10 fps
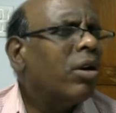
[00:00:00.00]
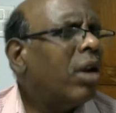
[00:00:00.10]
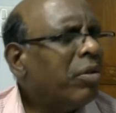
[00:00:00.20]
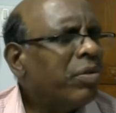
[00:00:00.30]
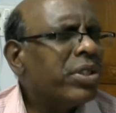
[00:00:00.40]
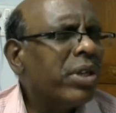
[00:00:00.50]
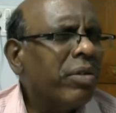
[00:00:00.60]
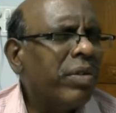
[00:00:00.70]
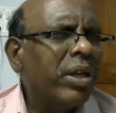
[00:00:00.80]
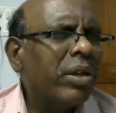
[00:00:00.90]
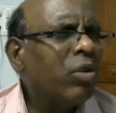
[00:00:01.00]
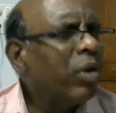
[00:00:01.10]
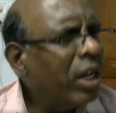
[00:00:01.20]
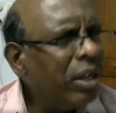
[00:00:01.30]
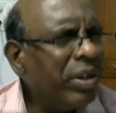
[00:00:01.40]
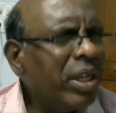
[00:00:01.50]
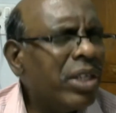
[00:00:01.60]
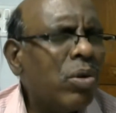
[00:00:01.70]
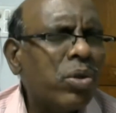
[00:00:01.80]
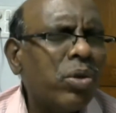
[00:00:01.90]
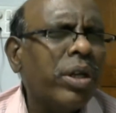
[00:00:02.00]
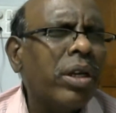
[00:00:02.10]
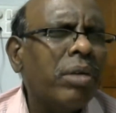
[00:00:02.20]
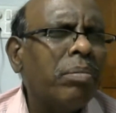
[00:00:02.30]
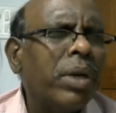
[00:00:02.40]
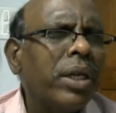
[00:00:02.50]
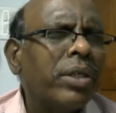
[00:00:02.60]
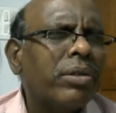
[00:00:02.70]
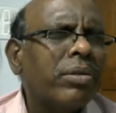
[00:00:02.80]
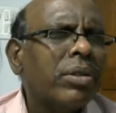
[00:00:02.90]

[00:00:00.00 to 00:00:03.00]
life is living your living is also incomplete